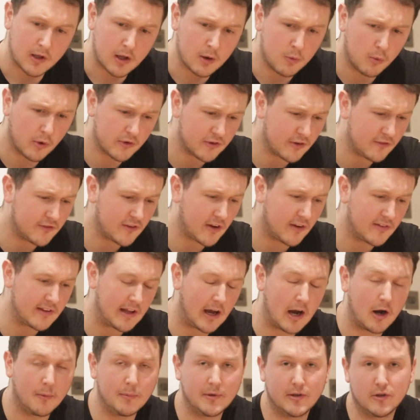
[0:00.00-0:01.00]
once I've done
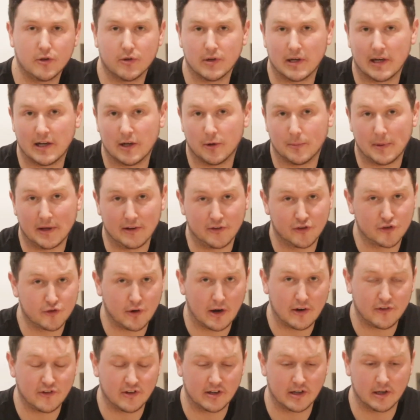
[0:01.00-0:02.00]
that, I'll be doing a little bit of
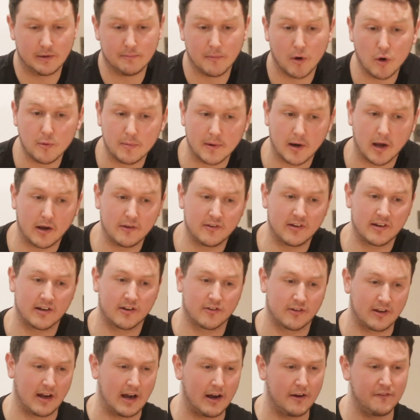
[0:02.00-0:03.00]
stretching and mobilising
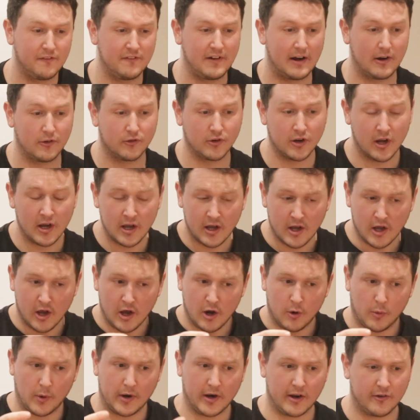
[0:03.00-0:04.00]
because I have found
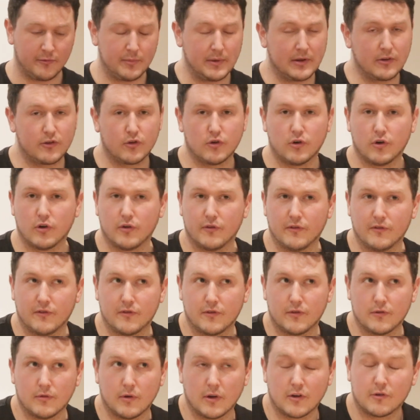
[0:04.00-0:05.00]
when I've been sort
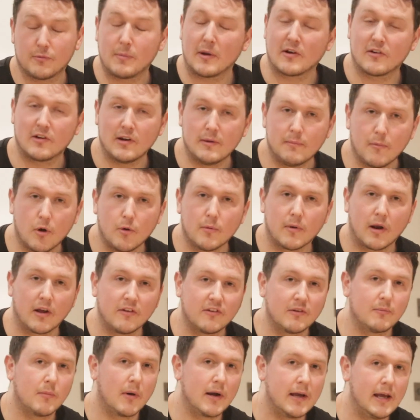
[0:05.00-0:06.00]
of, especially
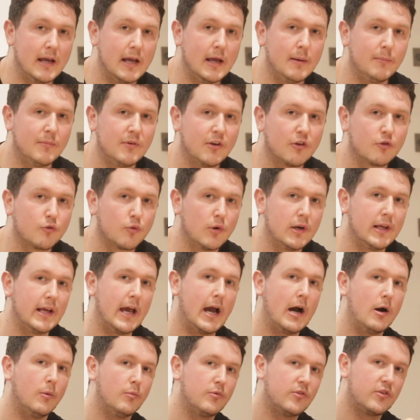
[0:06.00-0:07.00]
mobilising my hips, it's really
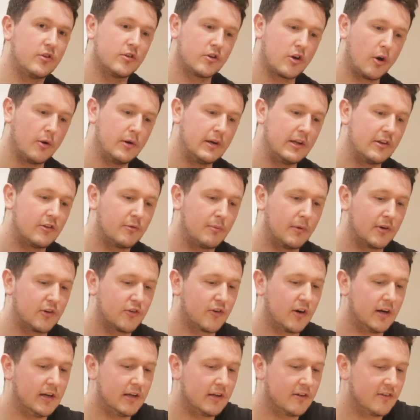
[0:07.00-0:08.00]
helped going into my
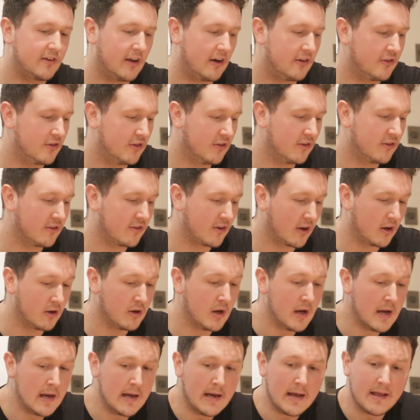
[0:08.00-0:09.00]
training session. So
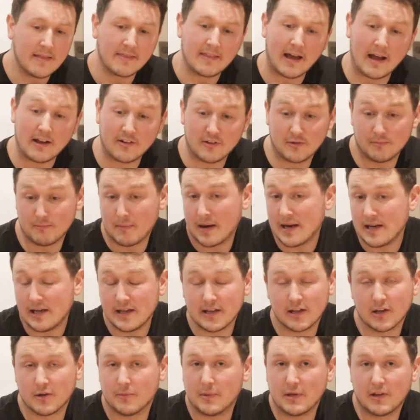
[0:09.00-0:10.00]
that's mainly
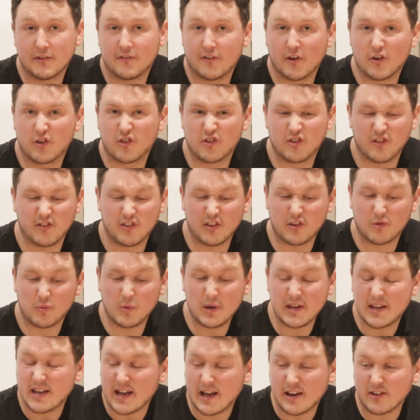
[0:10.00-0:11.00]
going to be the focus of this
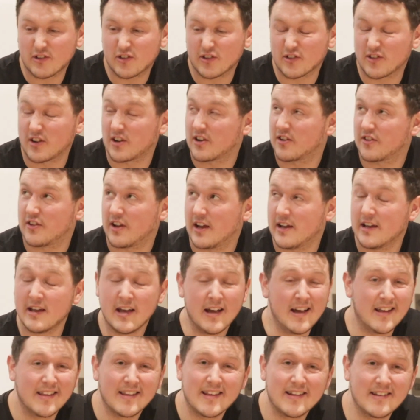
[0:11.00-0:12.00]
weekend because like I say,
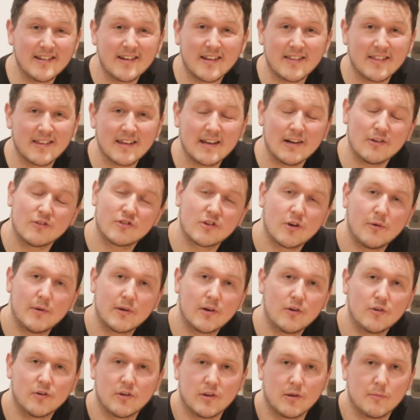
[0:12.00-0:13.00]
there's nothing else
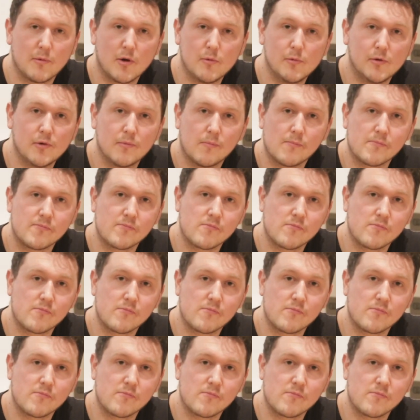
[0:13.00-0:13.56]
going on at the moment.